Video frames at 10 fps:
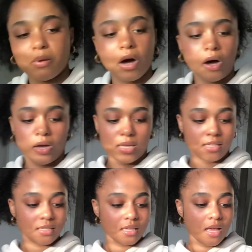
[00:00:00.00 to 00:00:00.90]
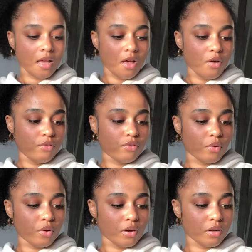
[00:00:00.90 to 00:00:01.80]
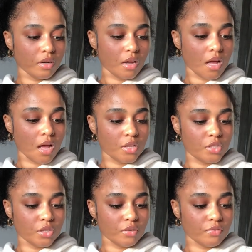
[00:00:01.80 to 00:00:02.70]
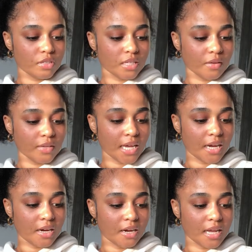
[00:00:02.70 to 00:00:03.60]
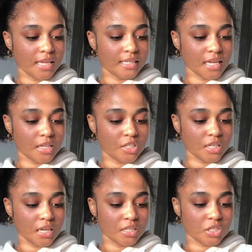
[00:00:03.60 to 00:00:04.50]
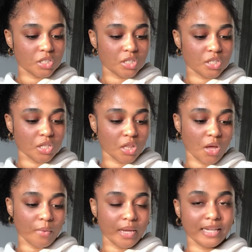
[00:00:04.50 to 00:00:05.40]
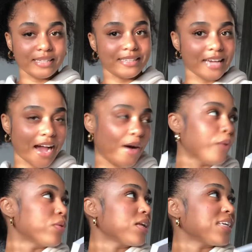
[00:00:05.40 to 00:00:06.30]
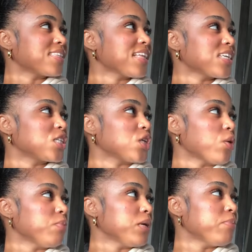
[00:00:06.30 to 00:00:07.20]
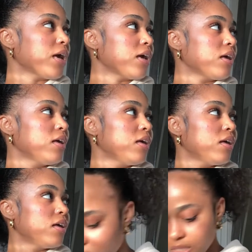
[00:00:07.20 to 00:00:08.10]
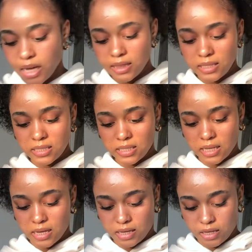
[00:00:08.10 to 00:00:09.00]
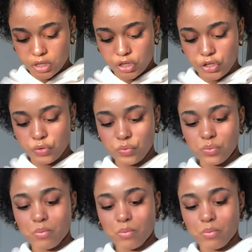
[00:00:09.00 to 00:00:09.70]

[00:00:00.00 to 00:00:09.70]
Pause, for a journal for self-care, intention, and slowing down. Isn't that so me, babe? just got these like cute